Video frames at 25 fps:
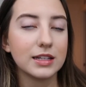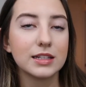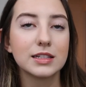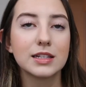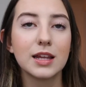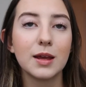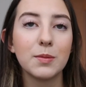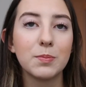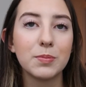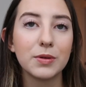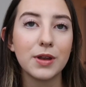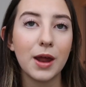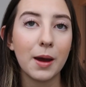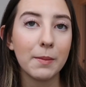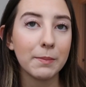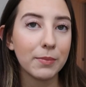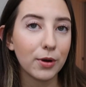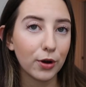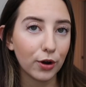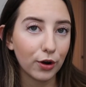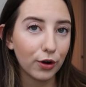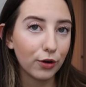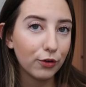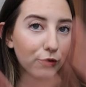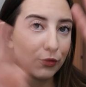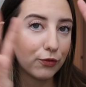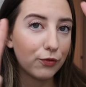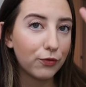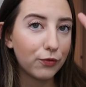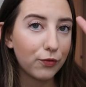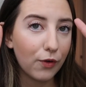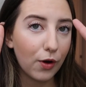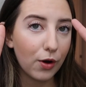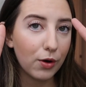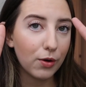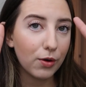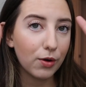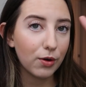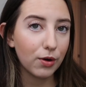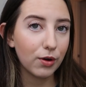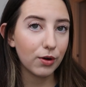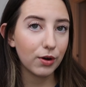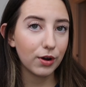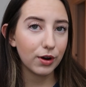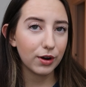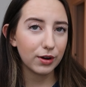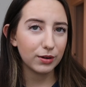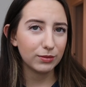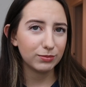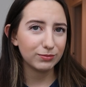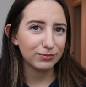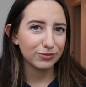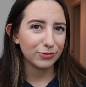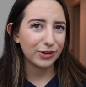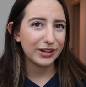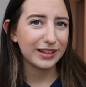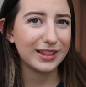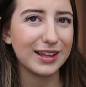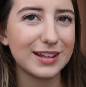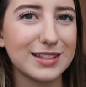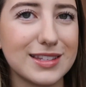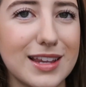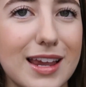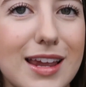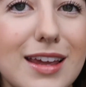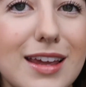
Tip number 4, wait, that's